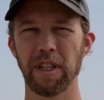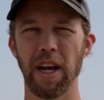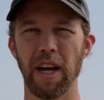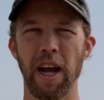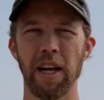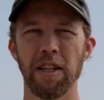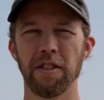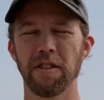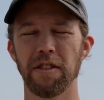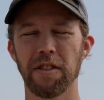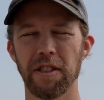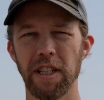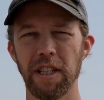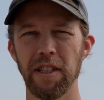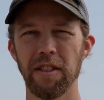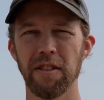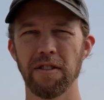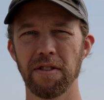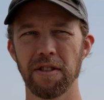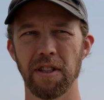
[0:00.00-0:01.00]

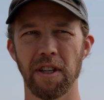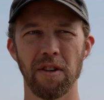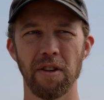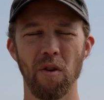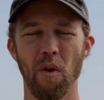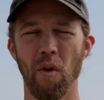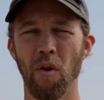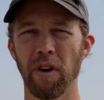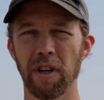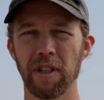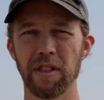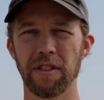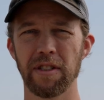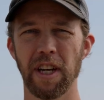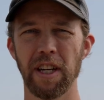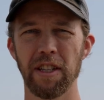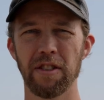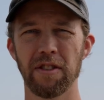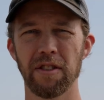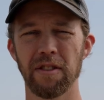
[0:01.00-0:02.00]
agencies and
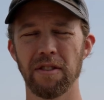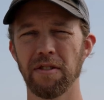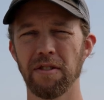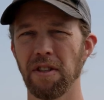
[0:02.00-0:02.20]
organizations,